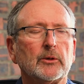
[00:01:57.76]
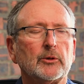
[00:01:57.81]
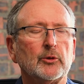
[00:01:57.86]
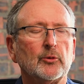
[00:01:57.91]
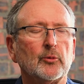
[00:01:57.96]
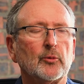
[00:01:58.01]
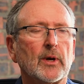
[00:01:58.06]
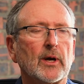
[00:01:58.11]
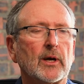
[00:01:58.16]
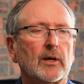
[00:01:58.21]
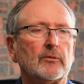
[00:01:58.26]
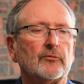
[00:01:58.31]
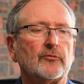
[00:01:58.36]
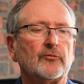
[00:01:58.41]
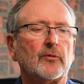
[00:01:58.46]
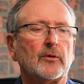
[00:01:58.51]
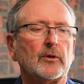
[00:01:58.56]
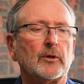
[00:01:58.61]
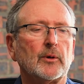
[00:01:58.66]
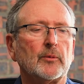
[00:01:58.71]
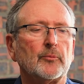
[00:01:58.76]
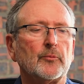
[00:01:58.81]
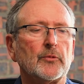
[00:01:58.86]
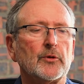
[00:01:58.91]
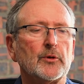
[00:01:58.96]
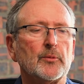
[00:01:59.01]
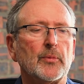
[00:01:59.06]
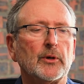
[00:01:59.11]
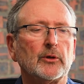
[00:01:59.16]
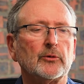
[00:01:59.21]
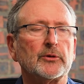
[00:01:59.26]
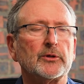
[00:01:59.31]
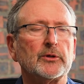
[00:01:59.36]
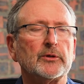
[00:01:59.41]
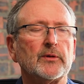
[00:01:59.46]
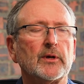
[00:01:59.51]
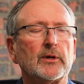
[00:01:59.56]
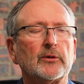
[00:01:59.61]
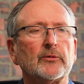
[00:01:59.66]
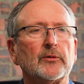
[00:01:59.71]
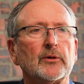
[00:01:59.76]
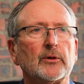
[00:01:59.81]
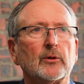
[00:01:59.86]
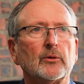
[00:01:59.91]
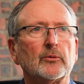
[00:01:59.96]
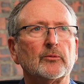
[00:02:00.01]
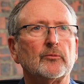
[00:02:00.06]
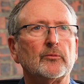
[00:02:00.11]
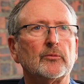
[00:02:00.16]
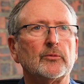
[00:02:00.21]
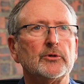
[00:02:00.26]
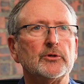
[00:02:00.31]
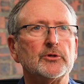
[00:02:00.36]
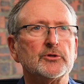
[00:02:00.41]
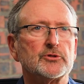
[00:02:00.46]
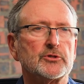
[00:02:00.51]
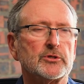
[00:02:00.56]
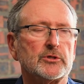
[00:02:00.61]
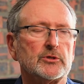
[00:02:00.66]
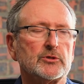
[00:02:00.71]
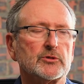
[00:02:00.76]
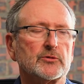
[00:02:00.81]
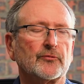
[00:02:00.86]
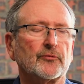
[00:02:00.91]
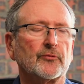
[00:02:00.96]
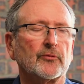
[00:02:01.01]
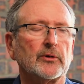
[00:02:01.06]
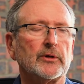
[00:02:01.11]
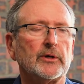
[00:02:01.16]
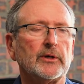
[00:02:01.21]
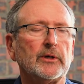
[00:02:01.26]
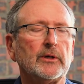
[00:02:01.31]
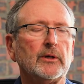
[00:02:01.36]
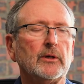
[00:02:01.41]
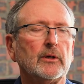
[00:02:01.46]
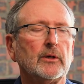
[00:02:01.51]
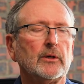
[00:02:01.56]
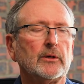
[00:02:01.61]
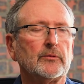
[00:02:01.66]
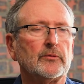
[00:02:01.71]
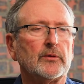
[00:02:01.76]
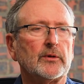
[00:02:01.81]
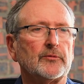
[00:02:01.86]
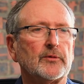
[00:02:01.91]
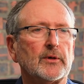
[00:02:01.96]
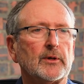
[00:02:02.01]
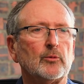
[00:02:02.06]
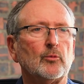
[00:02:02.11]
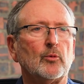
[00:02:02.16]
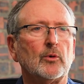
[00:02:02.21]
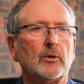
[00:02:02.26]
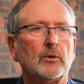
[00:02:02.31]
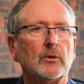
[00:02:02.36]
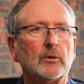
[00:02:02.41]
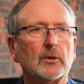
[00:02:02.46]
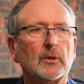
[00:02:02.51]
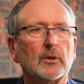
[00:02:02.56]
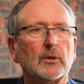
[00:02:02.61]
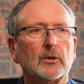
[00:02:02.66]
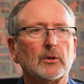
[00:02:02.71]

you have the ability that they're disease-free, that they will